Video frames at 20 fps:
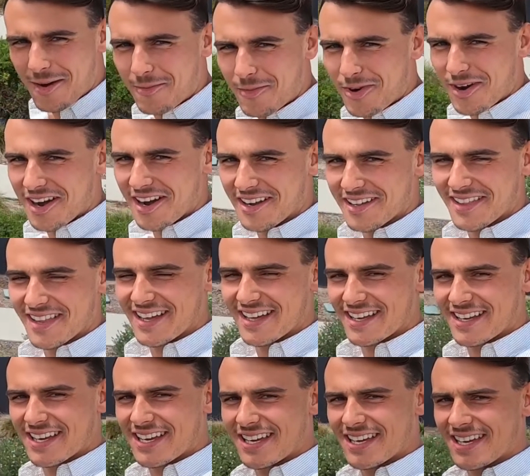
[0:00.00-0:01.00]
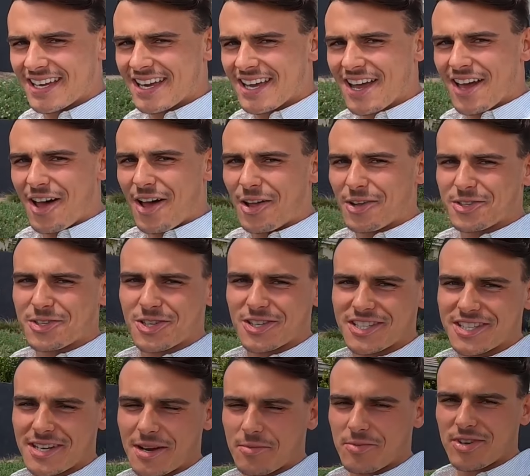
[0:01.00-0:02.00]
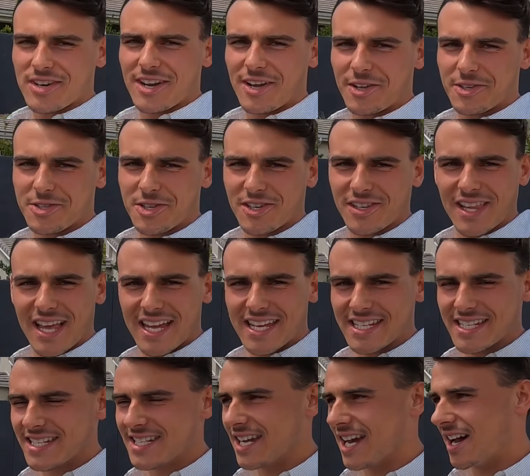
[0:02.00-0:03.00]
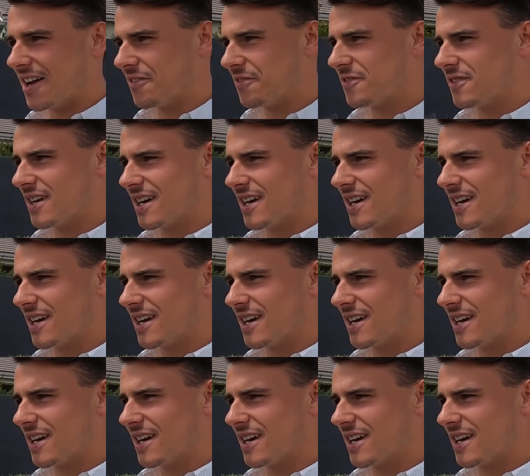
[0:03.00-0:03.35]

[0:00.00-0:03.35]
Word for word: I'm wearing like ultra summery, ultra light stuff.